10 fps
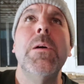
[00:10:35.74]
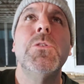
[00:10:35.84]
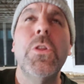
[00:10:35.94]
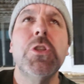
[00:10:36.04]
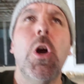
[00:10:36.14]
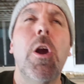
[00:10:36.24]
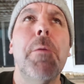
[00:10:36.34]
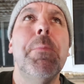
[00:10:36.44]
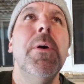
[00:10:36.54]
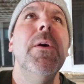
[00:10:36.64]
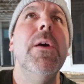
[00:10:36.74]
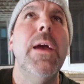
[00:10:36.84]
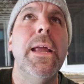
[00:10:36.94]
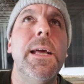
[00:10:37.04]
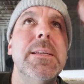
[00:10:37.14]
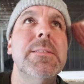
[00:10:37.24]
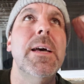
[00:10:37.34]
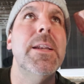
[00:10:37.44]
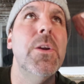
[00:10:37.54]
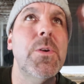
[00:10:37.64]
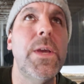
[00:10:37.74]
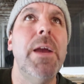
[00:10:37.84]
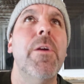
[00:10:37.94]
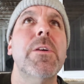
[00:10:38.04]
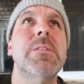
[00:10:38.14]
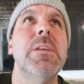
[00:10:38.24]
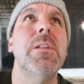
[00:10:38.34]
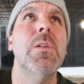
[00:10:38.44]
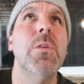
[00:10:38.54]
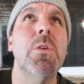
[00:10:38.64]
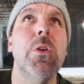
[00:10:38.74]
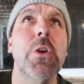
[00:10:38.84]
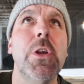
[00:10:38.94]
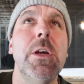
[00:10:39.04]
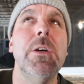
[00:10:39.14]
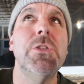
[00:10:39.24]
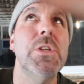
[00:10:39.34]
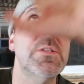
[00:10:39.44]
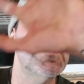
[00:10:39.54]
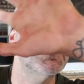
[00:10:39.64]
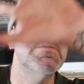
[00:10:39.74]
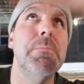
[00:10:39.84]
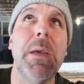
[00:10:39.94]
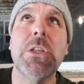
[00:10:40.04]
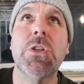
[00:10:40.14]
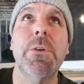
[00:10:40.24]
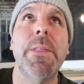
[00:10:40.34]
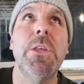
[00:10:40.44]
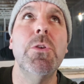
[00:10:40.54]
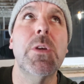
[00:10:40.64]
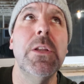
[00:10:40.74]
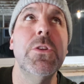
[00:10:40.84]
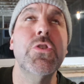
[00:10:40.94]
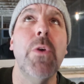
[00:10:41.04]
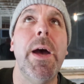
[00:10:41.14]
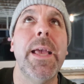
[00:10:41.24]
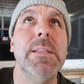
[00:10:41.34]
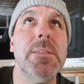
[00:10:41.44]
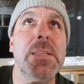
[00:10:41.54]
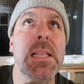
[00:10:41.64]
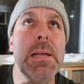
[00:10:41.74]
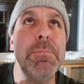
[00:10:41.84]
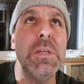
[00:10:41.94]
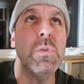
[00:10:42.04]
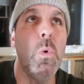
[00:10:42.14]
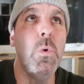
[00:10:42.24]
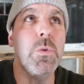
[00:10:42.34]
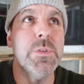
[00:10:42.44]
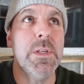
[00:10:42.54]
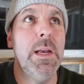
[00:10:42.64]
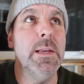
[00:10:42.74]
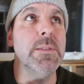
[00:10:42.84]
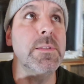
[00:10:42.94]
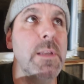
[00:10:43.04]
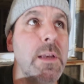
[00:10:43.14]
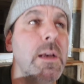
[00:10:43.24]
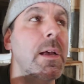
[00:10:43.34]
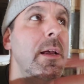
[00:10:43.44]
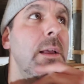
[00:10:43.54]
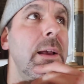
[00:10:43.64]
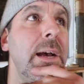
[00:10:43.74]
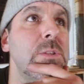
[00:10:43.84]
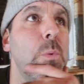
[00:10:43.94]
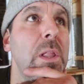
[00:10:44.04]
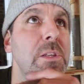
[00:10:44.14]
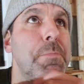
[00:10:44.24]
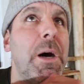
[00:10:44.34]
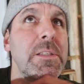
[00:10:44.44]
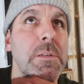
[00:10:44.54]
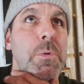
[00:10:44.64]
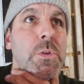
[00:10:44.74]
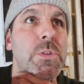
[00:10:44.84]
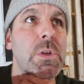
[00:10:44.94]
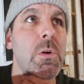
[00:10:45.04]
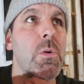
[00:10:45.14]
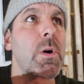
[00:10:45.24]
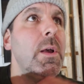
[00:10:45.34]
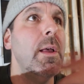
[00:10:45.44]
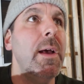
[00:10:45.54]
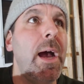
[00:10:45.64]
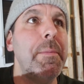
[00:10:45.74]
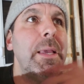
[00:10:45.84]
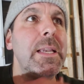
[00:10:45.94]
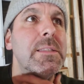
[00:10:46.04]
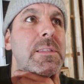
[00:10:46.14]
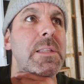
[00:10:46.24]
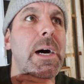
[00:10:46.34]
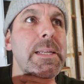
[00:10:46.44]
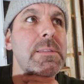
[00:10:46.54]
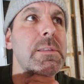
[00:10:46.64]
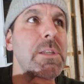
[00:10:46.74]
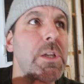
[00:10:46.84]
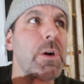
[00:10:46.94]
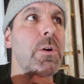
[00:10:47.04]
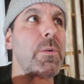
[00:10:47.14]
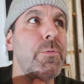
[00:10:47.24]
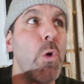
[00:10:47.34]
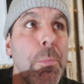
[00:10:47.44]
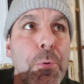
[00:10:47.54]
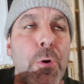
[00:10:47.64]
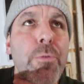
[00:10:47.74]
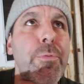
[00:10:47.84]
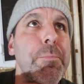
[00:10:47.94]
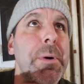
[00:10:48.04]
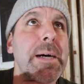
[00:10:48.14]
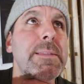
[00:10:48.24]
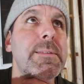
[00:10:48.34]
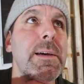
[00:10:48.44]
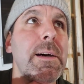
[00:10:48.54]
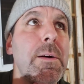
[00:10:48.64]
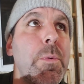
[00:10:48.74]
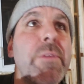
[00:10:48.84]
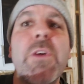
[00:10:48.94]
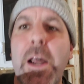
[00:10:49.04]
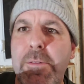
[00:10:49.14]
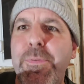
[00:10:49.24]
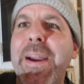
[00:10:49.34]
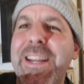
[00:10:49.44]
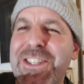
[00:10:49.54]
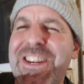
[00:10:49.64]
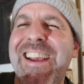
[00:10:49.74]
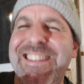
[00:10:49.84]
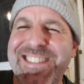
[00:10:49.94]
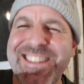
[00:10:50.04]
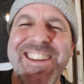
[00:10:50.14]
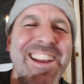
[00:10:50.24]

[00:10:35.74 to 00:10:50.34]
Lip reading: to the tarp and I decided, okay, Erickson, you're gonna just make sure that you can try and seal up these holes as well as possible. So, I mean, it's not, you know, foolproof, but we've got a fighting chance.